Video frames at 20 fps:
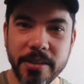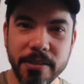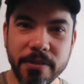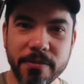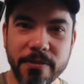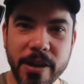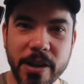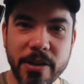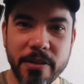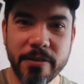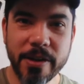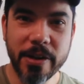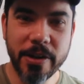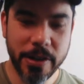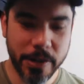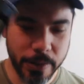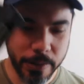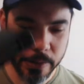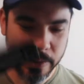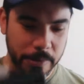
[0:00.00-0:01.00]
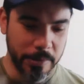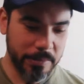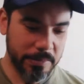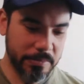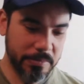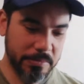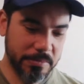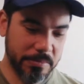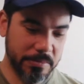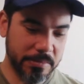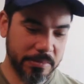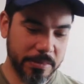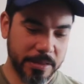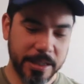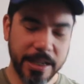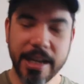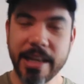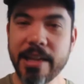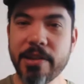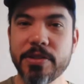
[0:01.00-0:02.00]
Very cool.
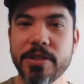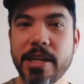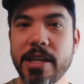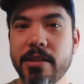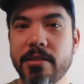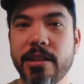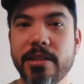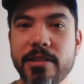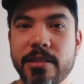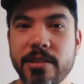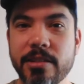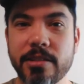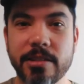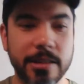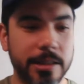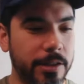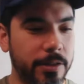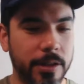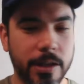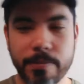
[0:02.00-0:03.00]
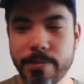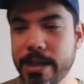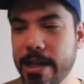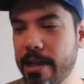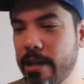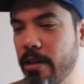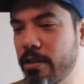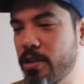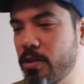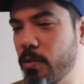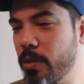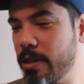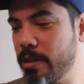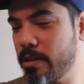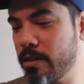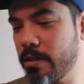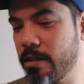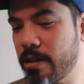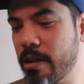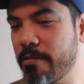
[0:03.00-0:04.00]
And that was it. That's just a little update. I just wanted
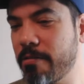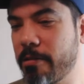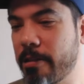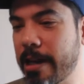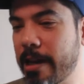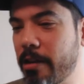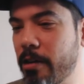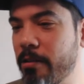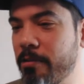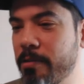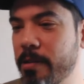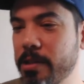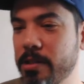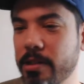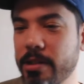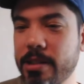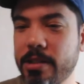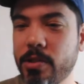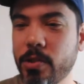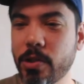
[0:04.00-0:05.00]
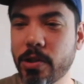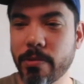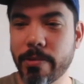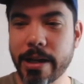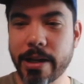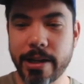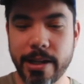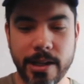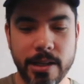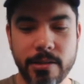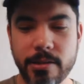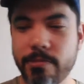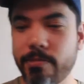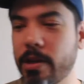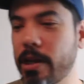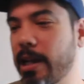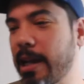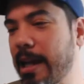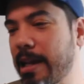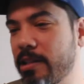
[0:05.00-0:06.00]
to cover that off because I did talk about it in
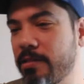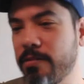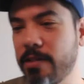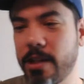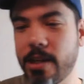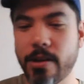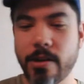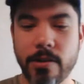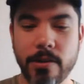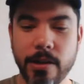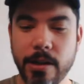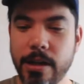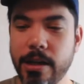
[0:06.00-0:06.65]
my last video.